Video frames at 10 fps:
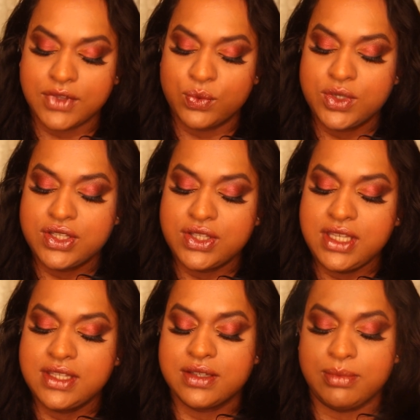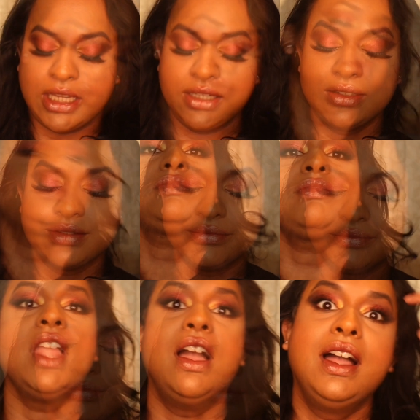which is easy to blend.
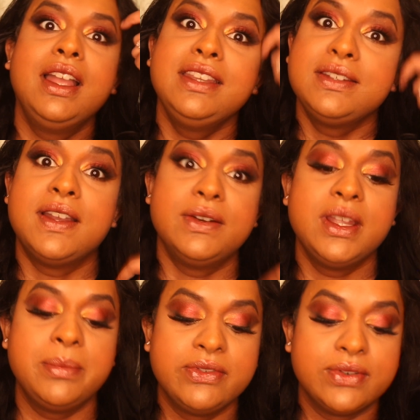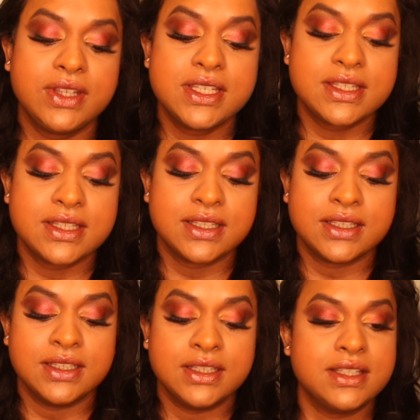Oh, I need to hurry up before this
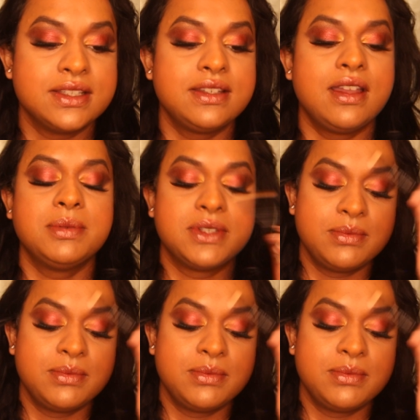stops.